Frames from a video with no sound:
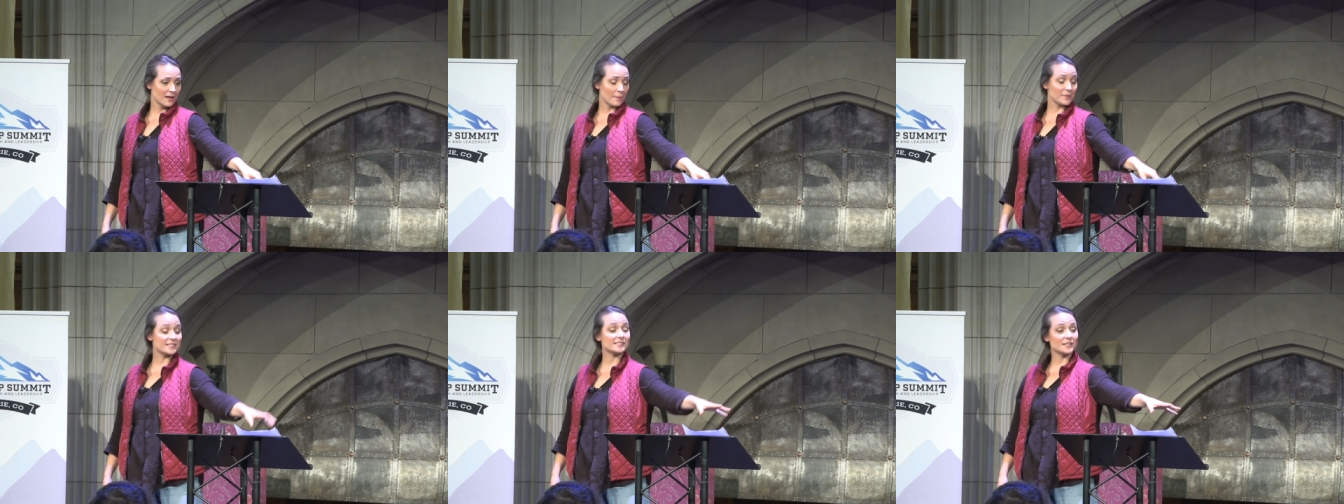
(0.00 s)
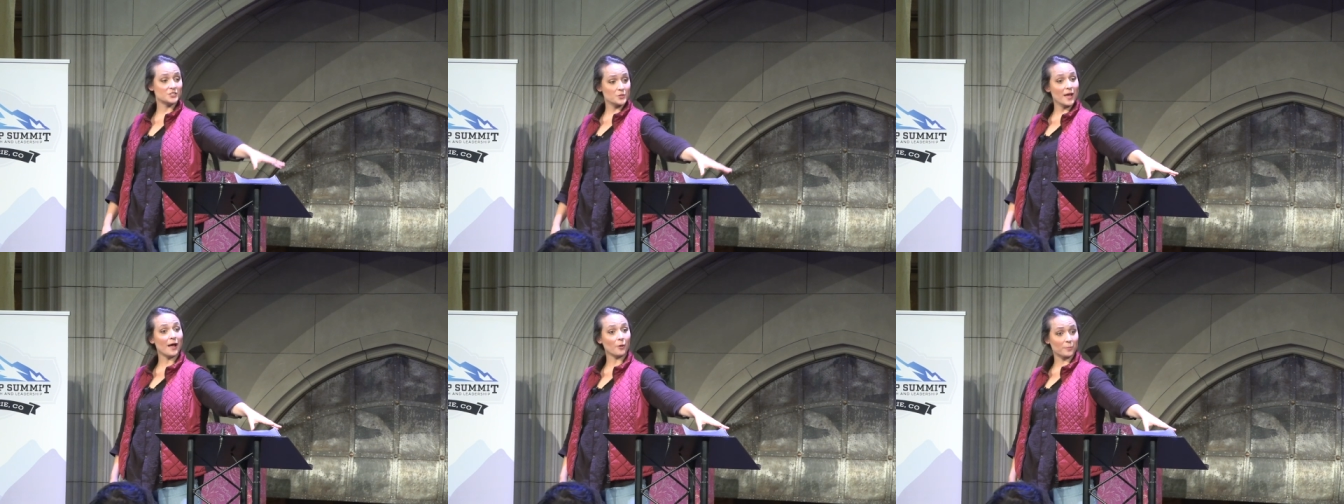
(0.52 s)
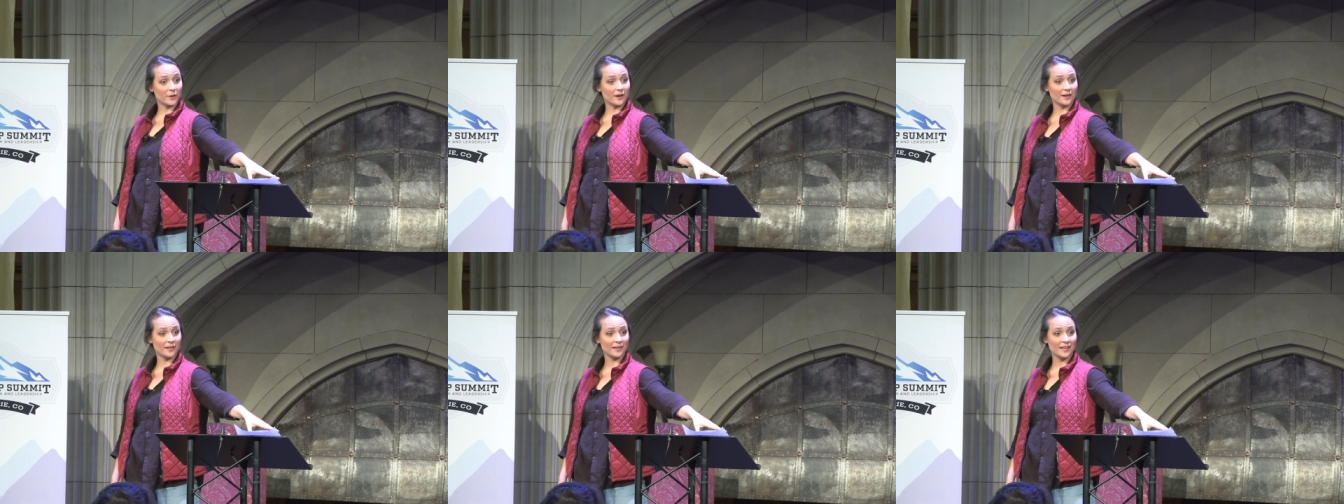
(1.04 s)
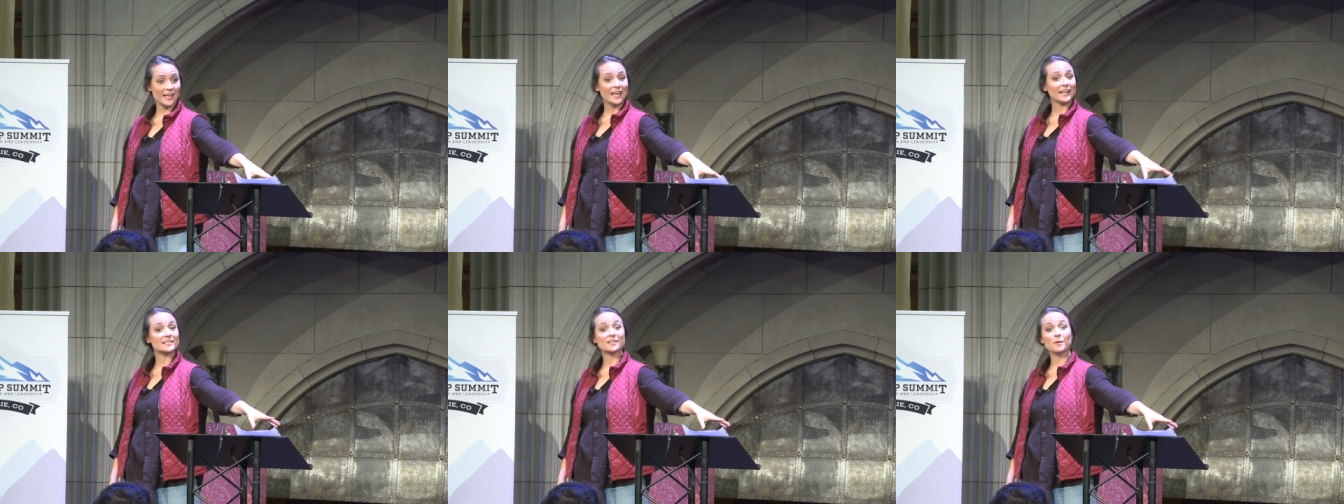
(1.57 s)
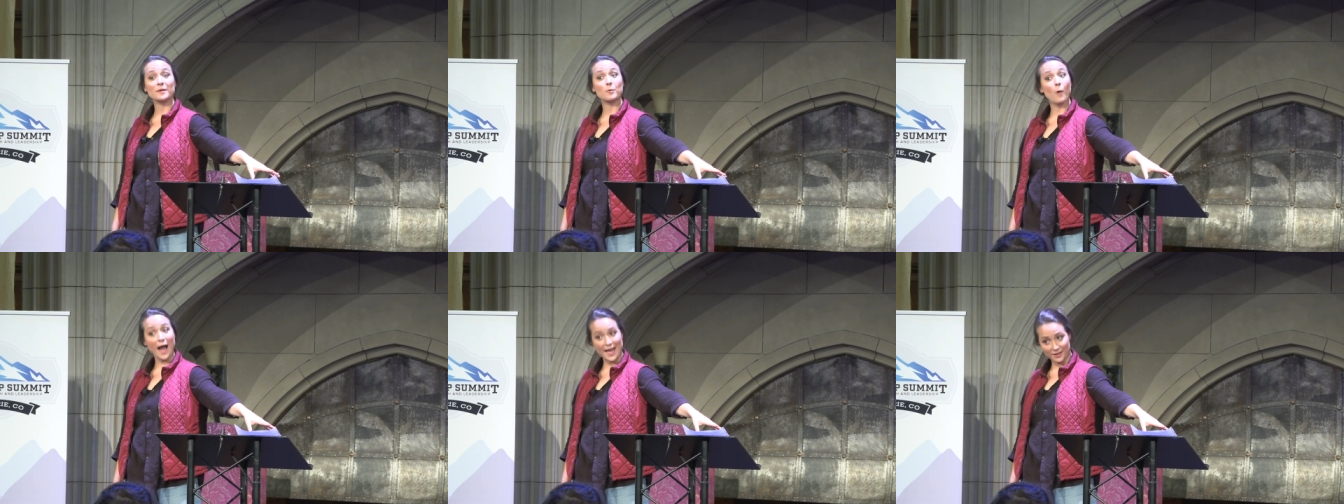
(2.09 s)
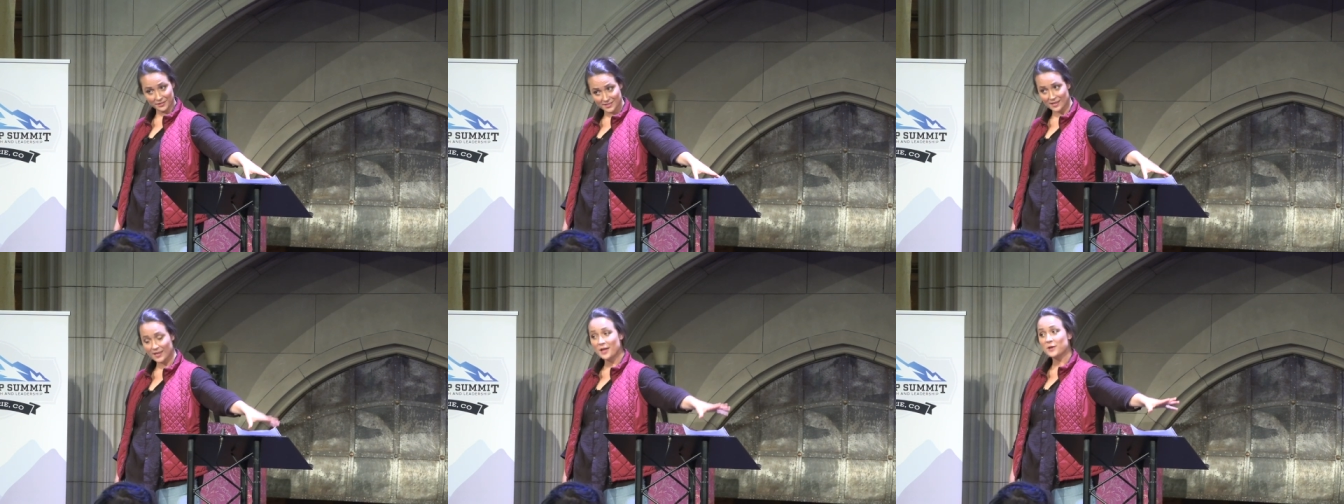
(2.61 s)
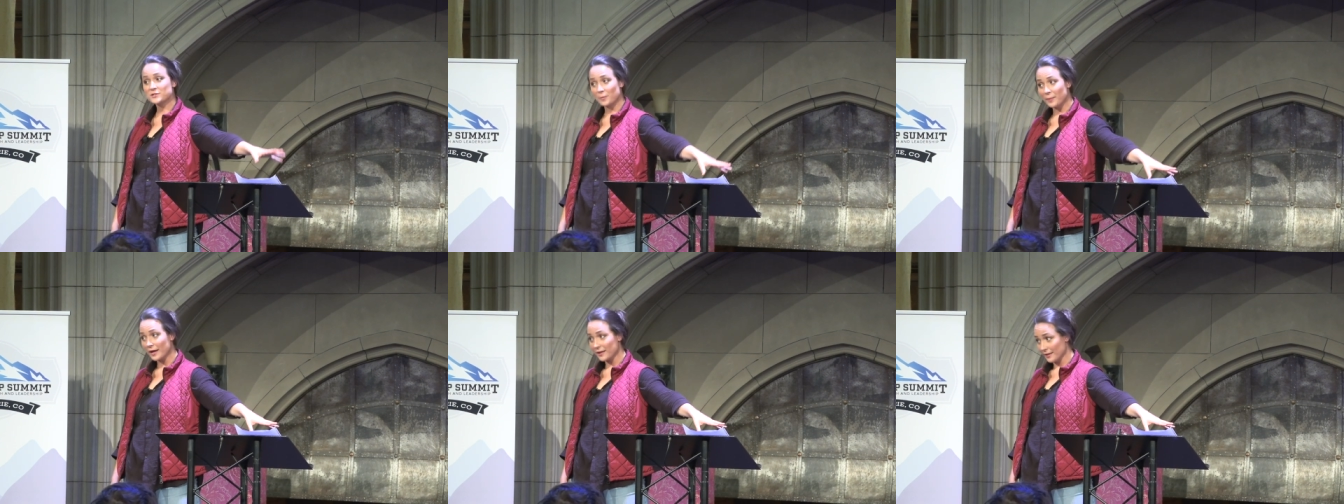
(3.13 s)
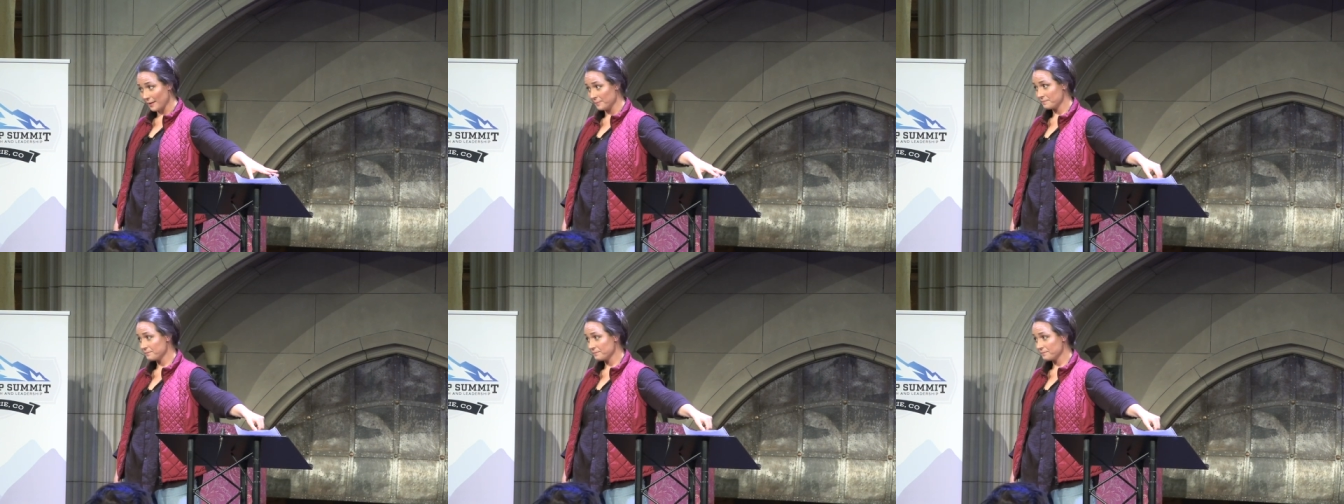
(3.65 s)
I'm going to send you a helper, and it's going to be wild. So buckle up.